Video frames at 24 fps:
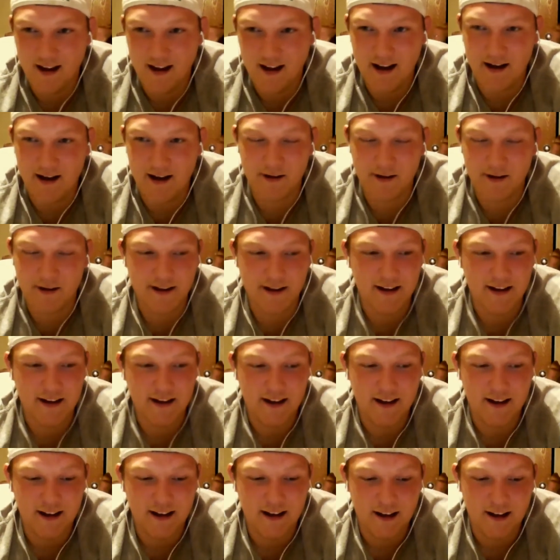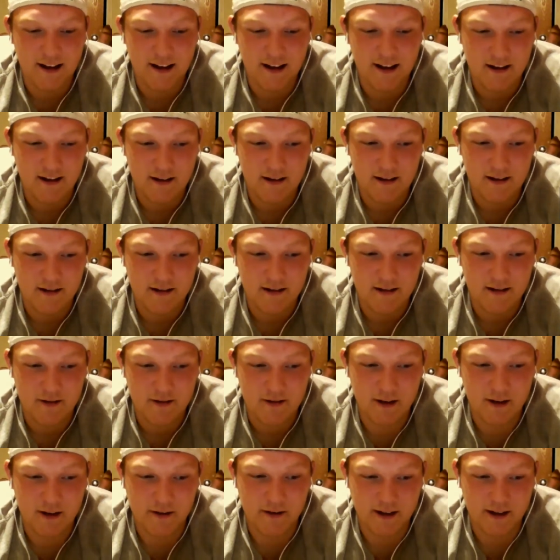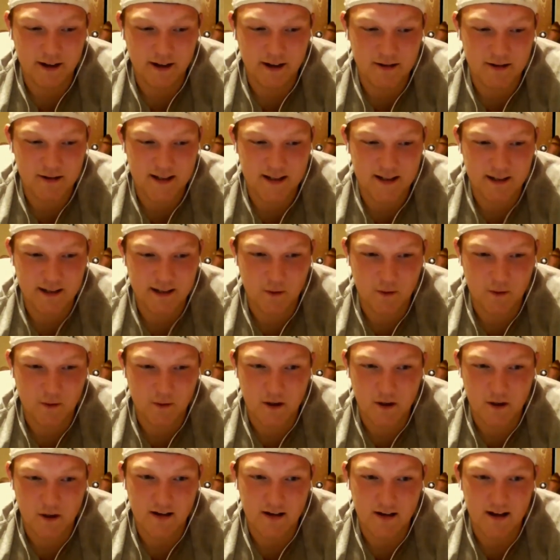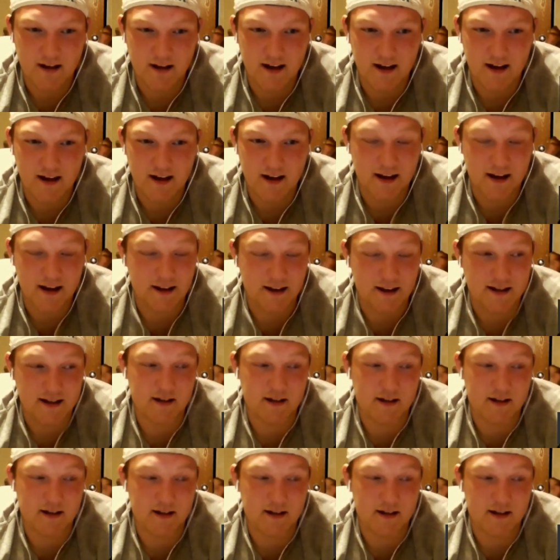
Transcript: Anyway, Grigorenko's team won, and that's a good